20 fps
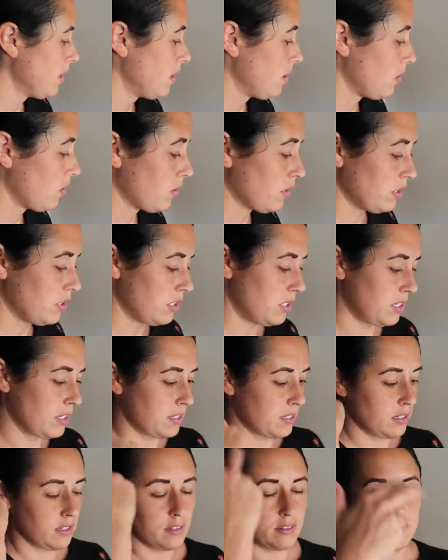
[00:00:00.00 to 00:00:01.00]
Oakland just
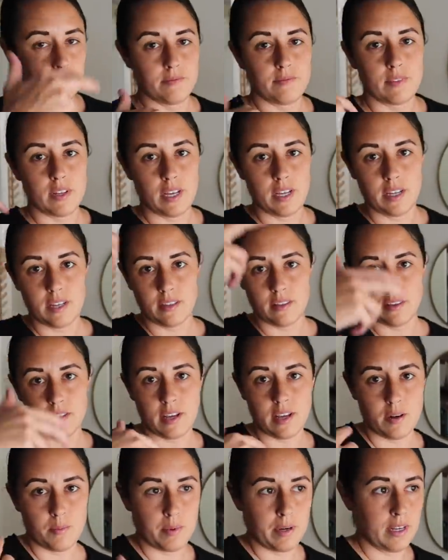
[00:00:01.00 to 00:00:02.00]
doesn't like the
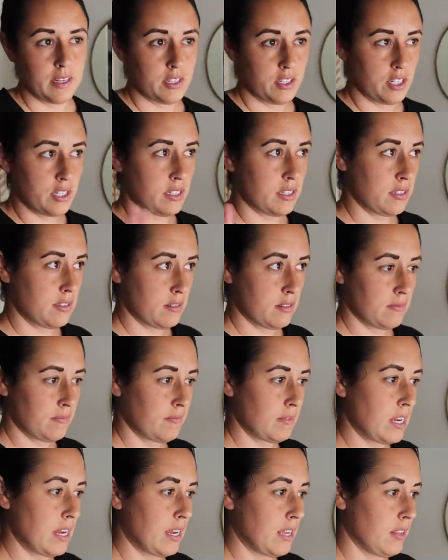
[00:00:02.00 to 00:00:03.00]
headbands. She's
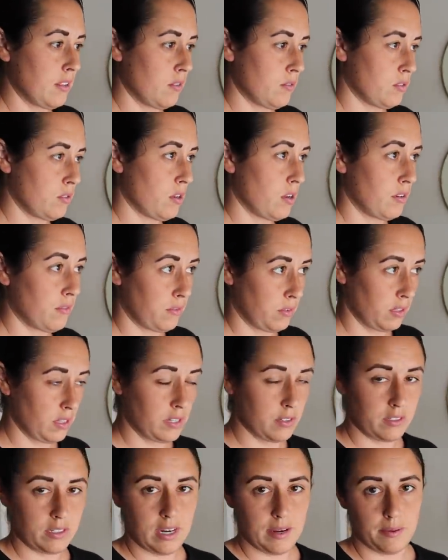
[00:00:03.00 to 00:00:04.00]
taken those off for a
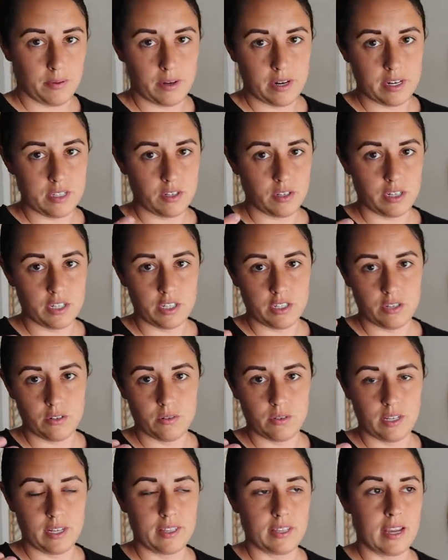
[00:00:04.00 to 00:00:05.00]
long time already, so I just
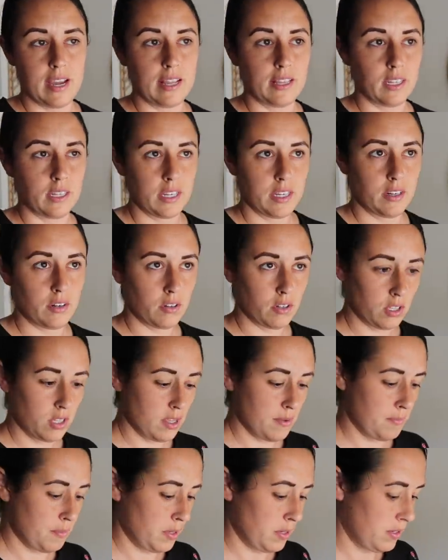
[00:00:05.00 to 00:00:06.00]
use like the alligator
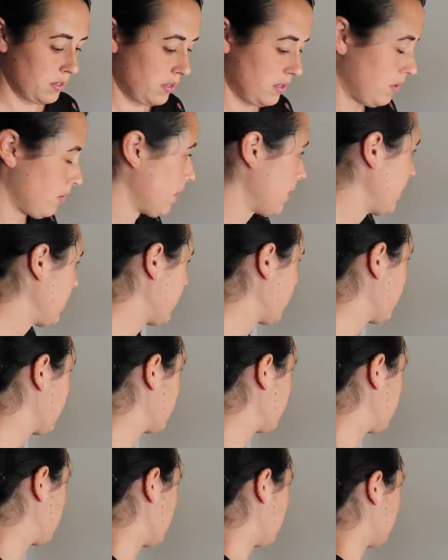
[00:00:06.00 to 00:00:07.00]
clip in her
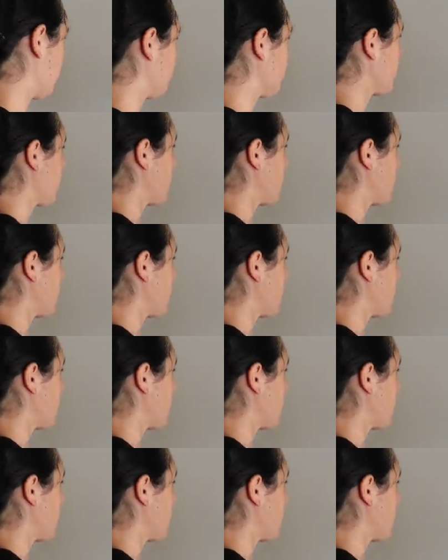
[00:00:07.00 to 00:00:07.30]
hair, so